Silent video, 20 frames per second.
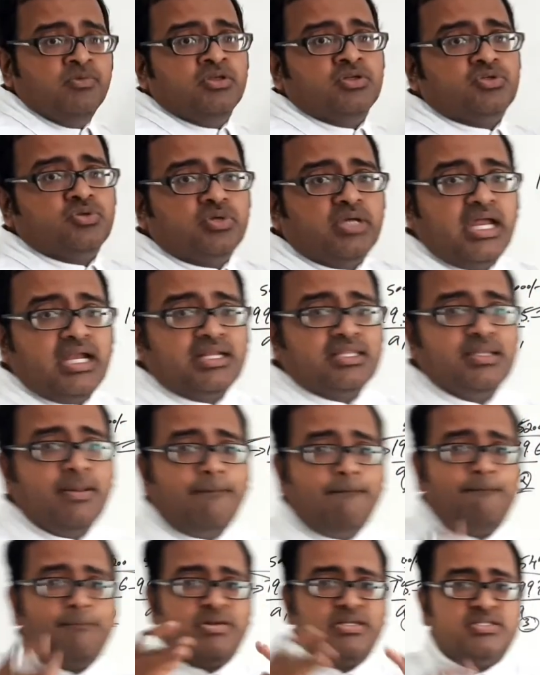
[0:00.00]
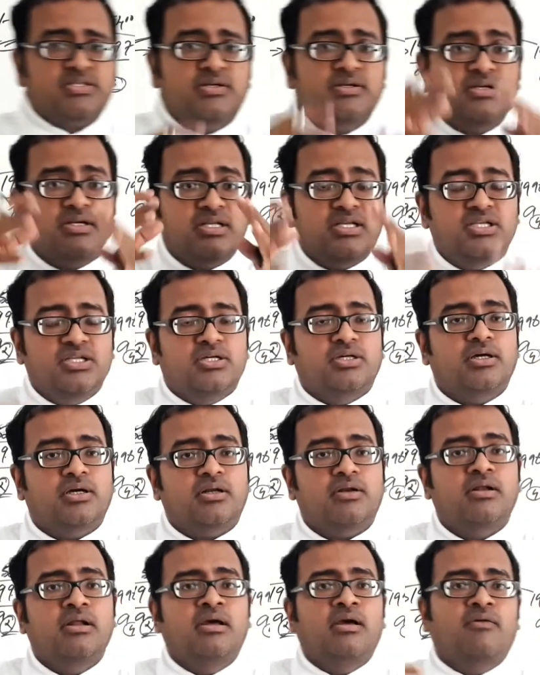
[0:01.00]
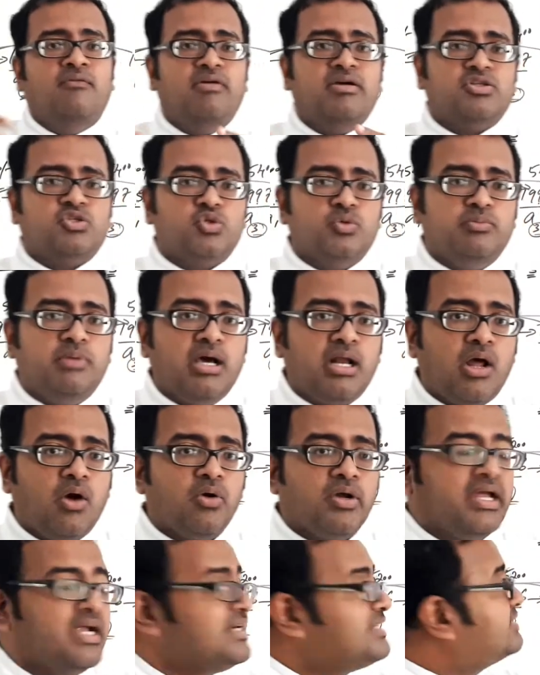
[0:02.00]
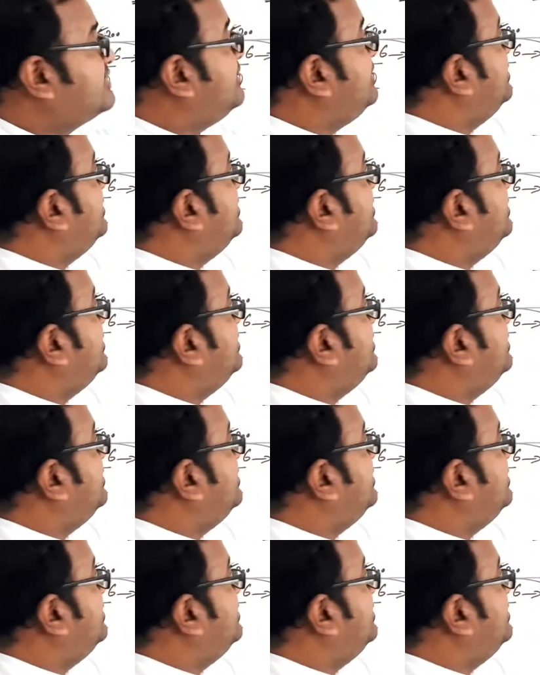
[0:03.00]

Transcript: to get the present year where Subbarao gets